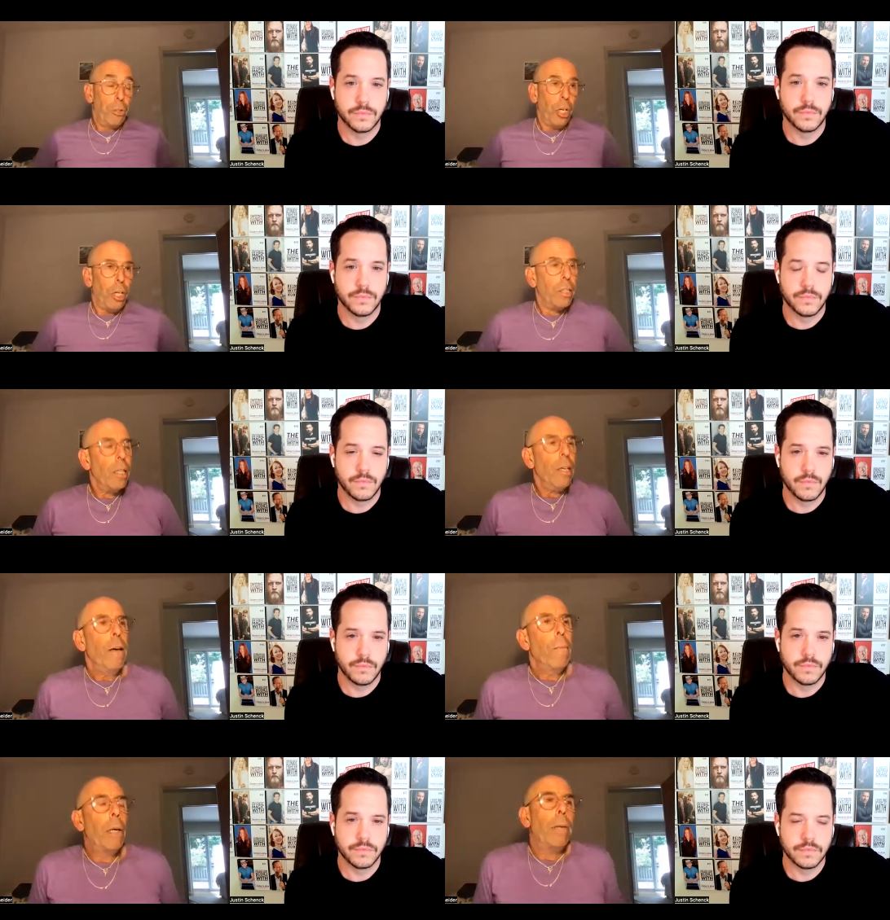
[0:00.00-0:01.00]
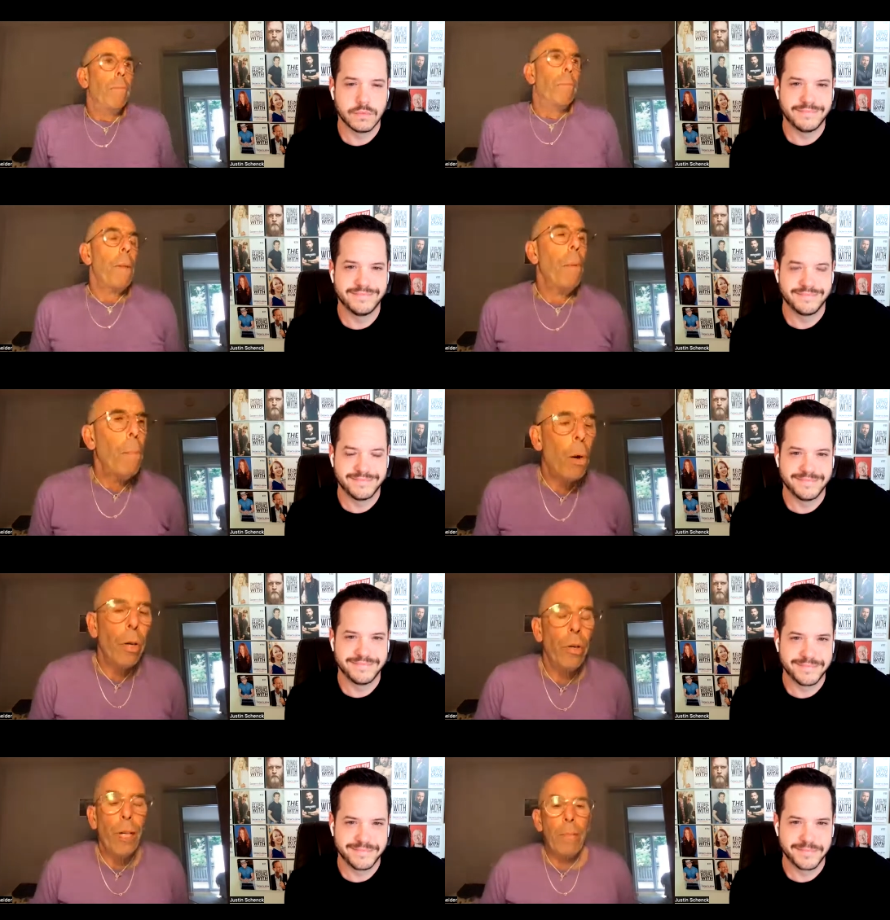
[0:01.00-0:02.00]
Speaker 1: just but people bought
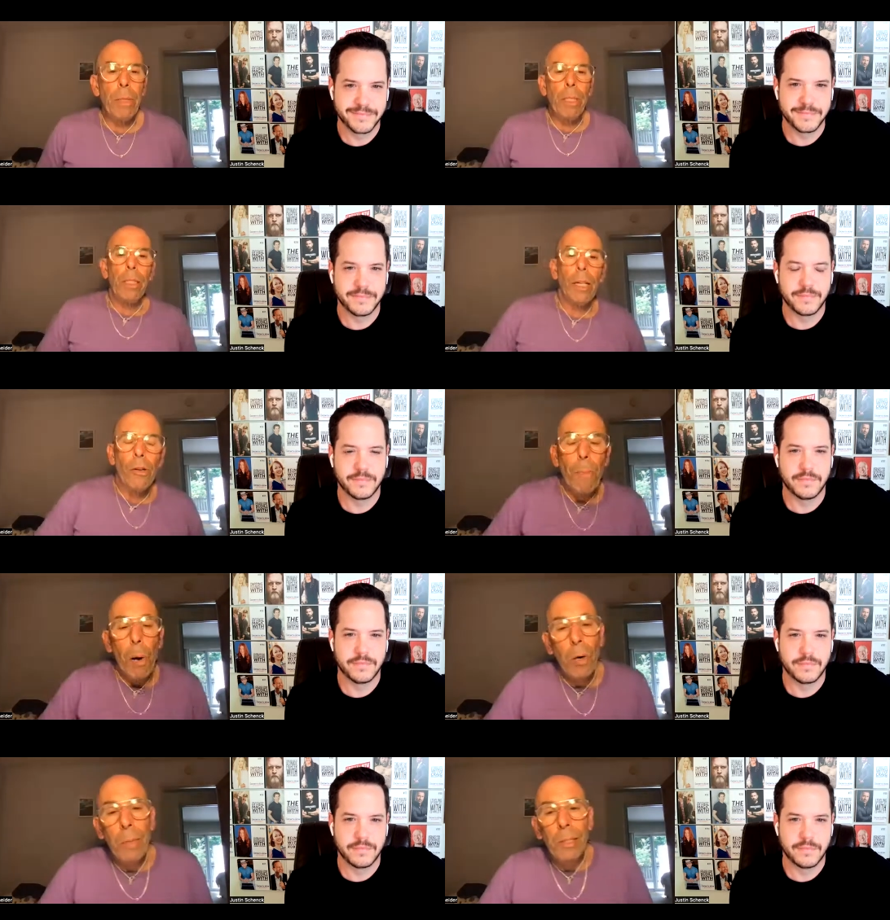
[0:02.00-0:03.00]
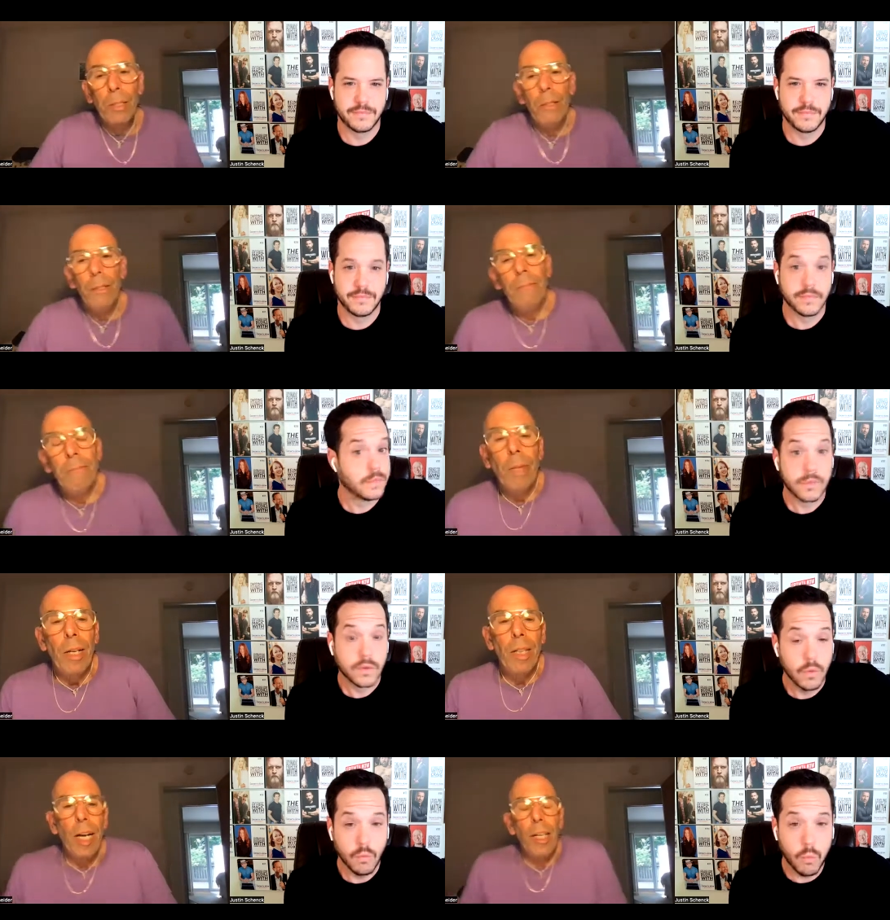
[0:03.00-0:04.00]
her an eight million dollar apartment
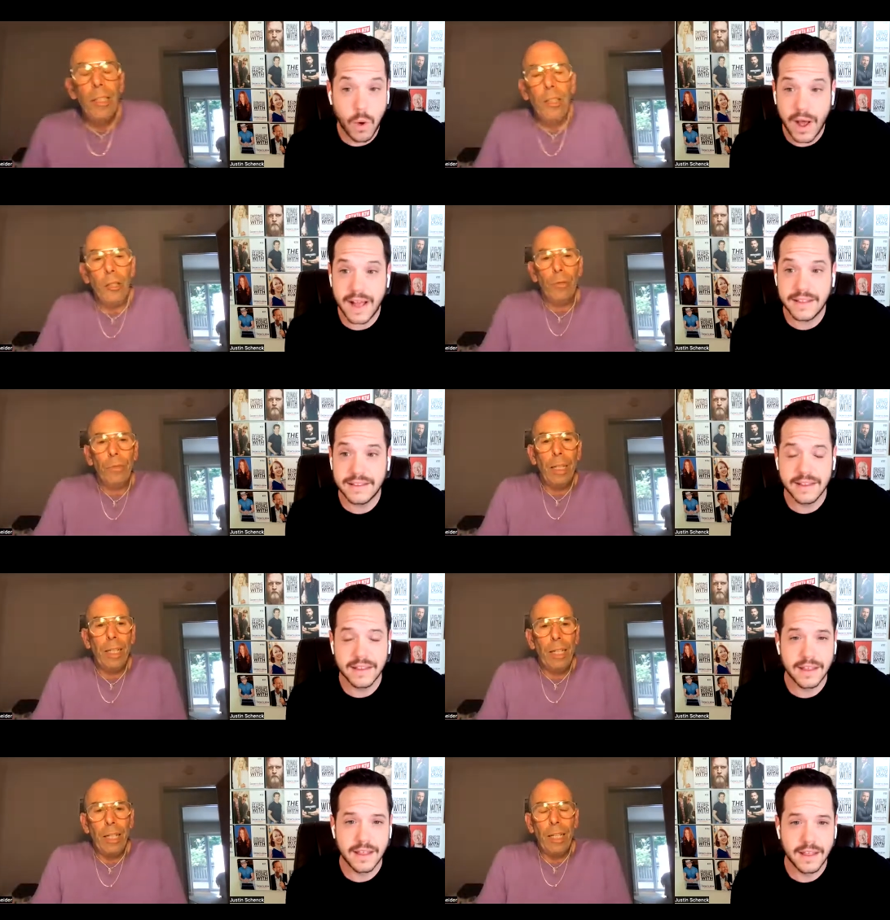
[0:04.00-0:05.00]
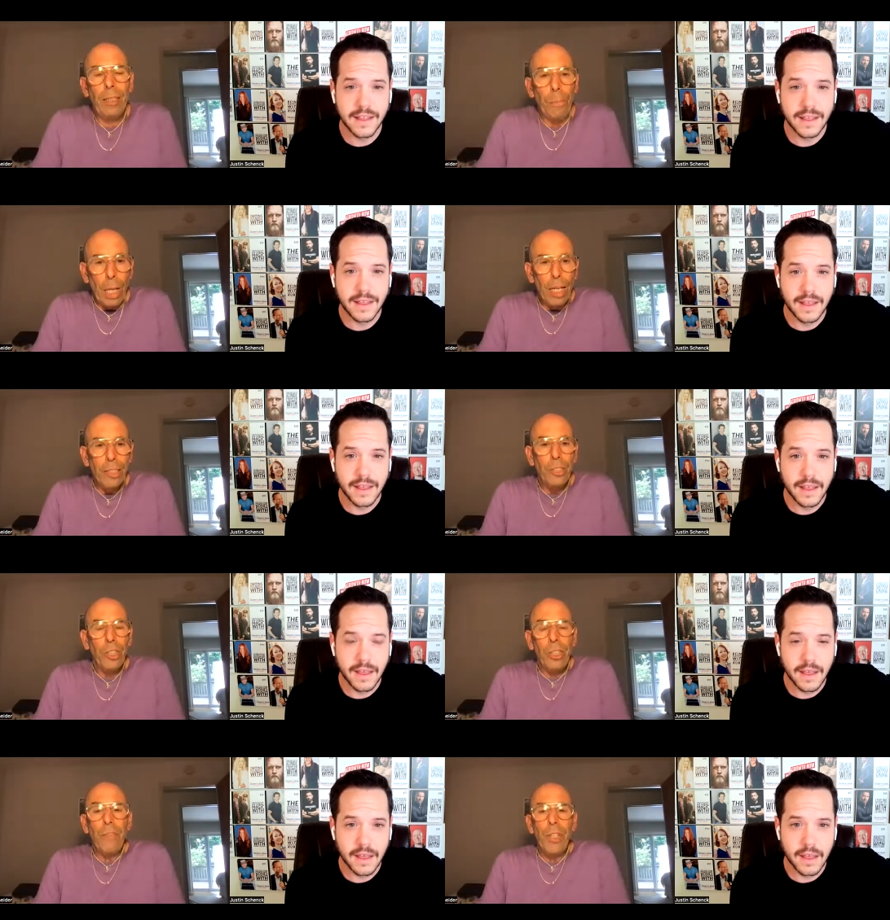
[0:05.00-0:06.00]
at the condo uh, at the plaza.
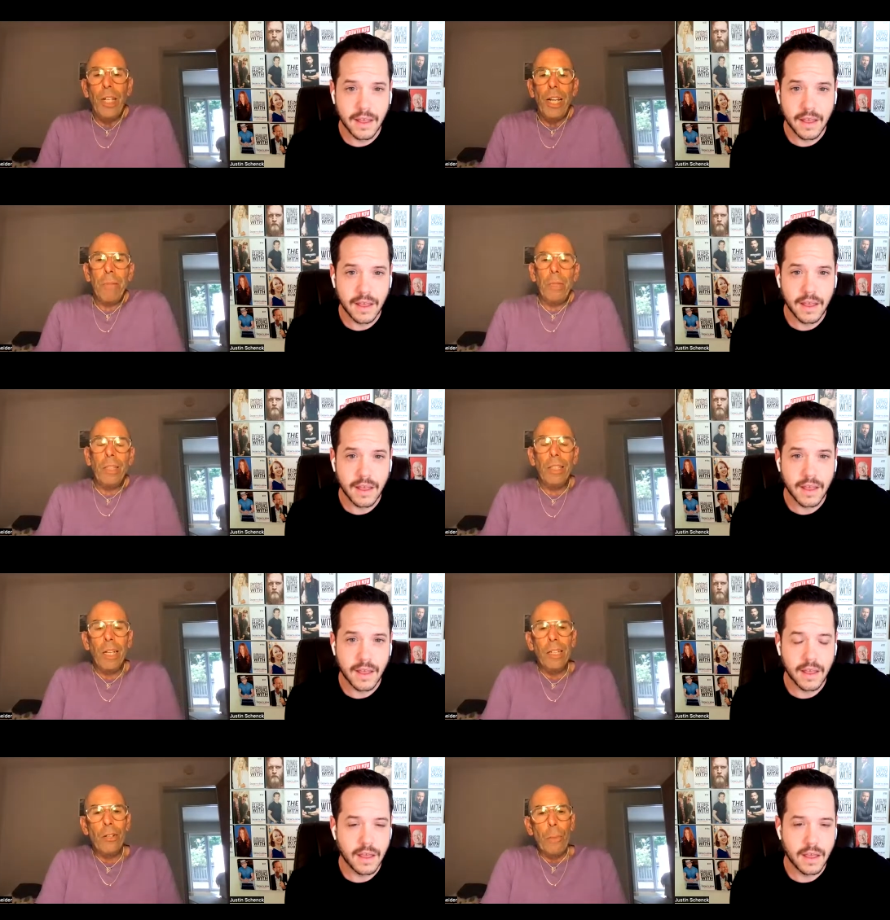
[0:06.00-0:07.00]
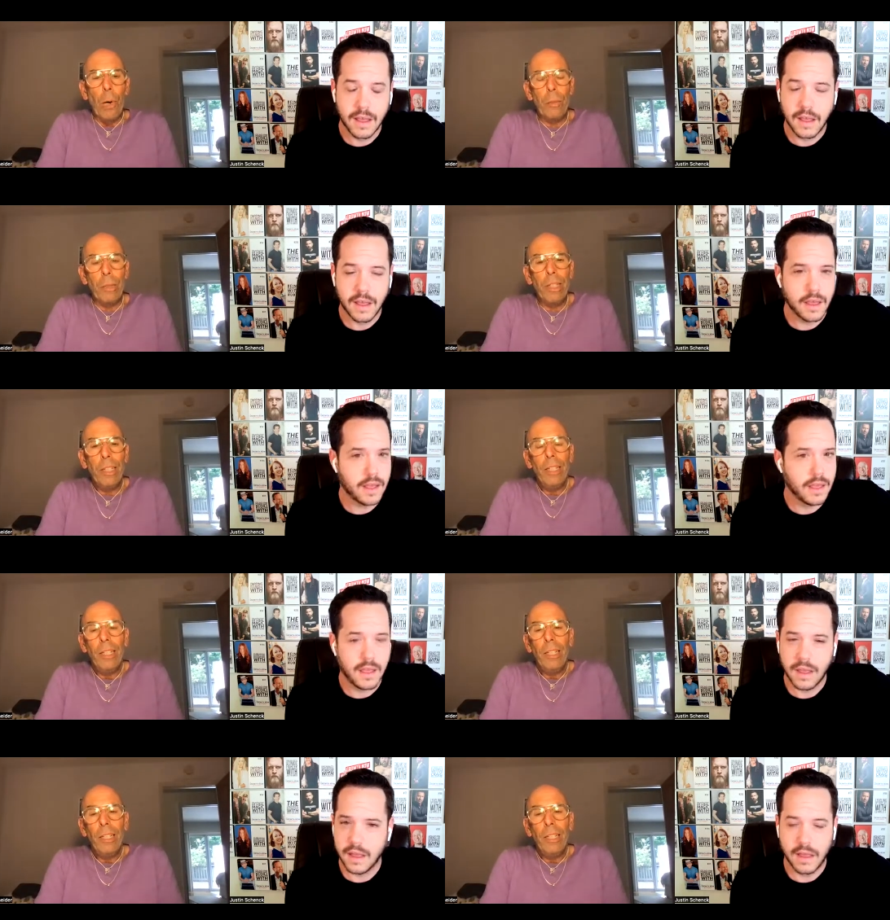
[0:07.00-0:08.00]
She lived in an $8 million apartment
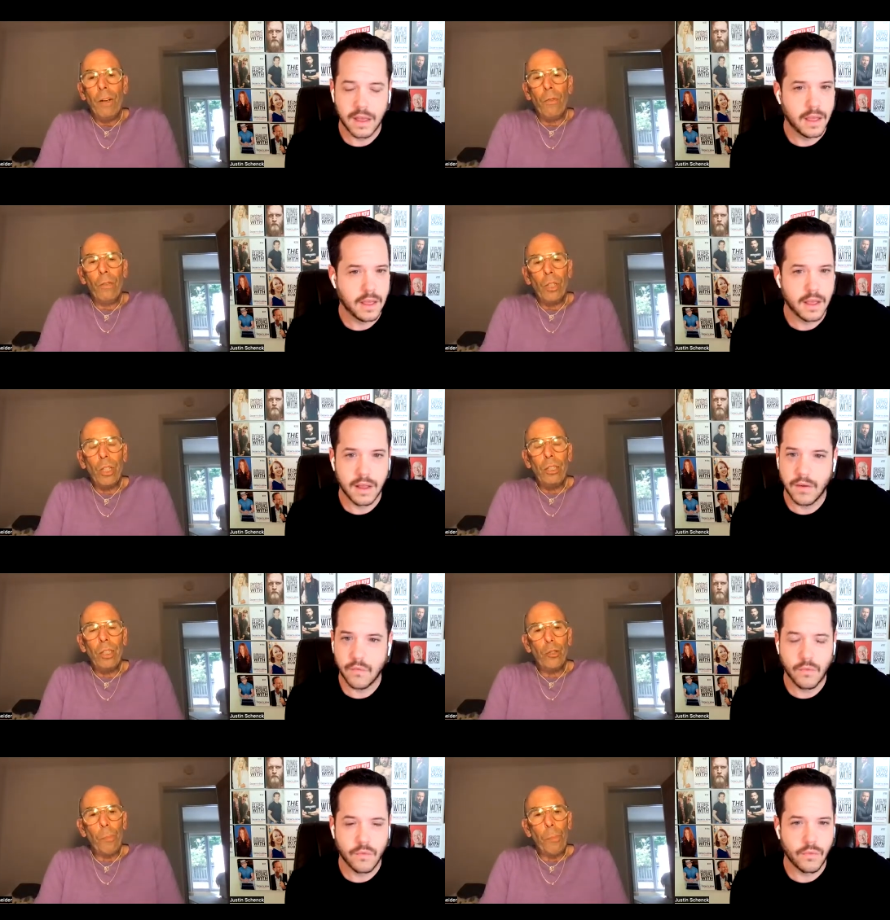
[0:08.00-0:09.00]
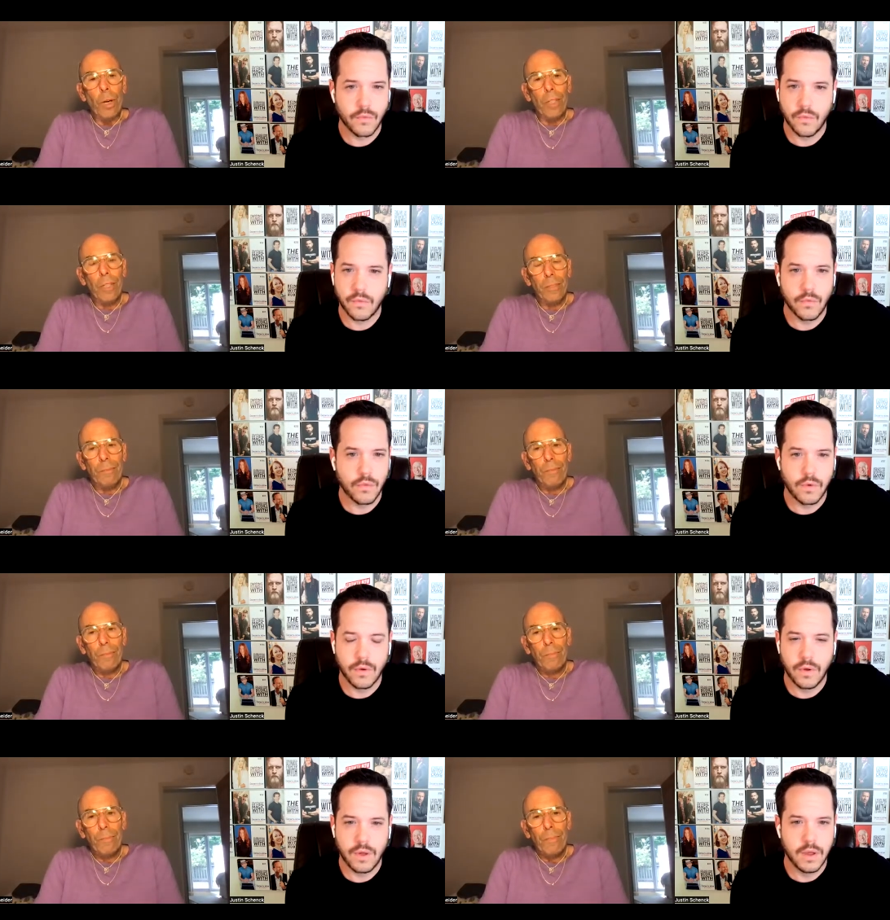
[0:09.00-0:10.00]
uh, overlooking Central Park.
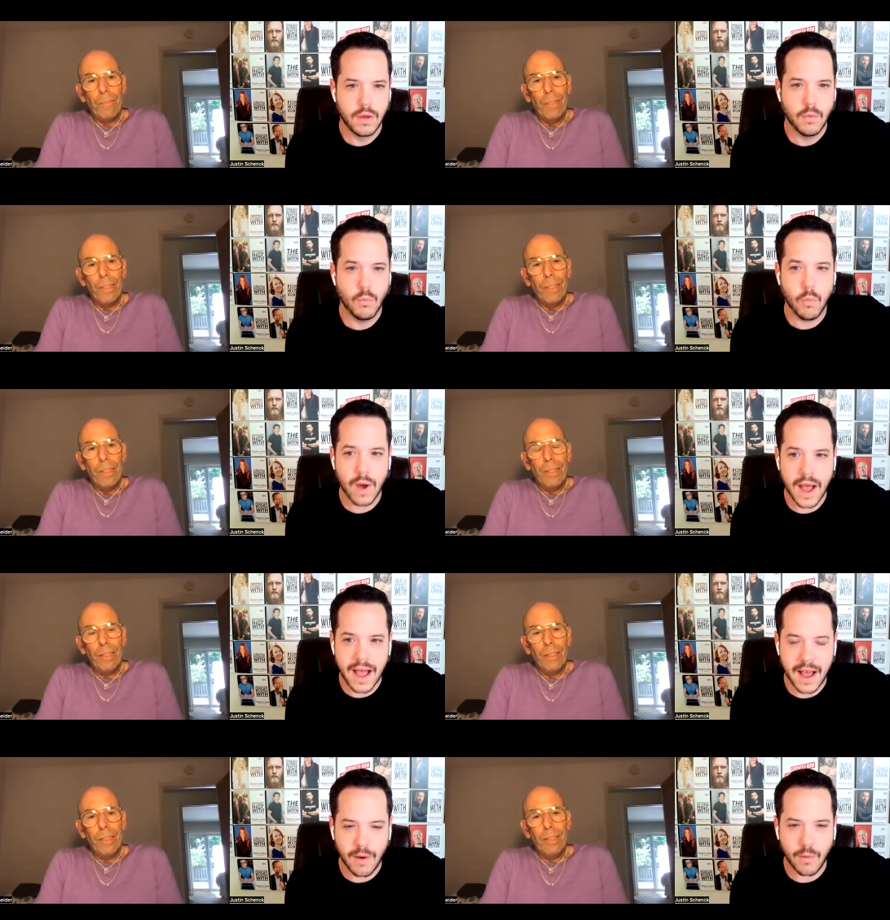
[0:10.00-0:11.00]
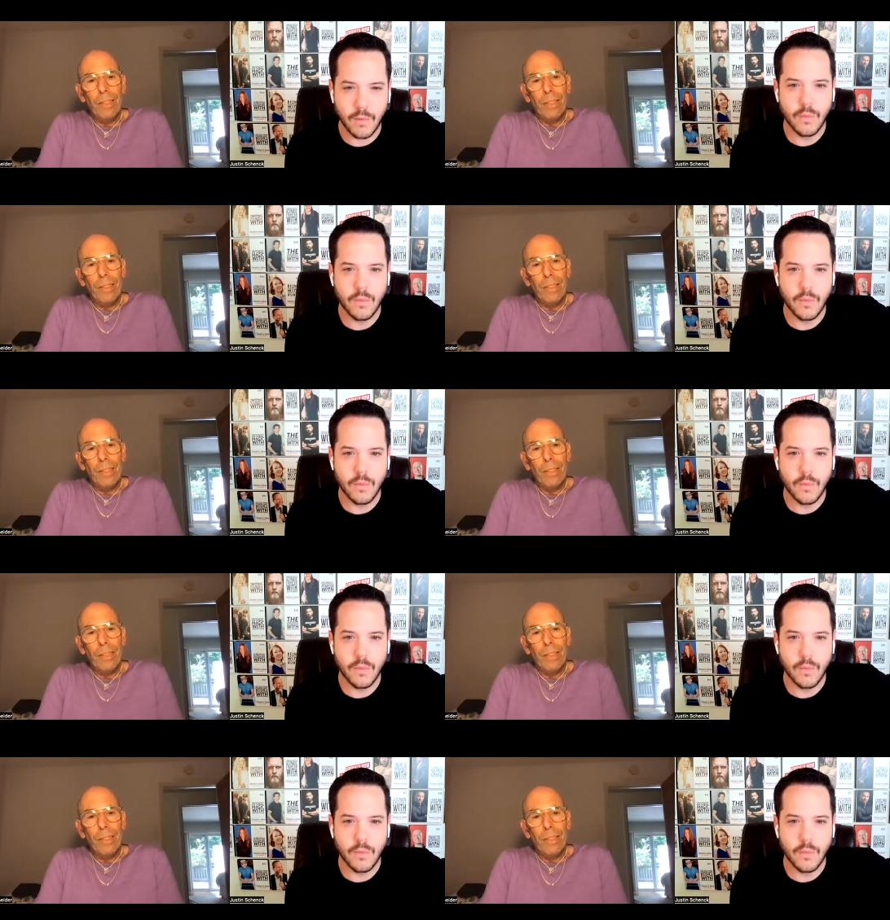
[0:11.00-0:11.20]
Speaker 2: Wow.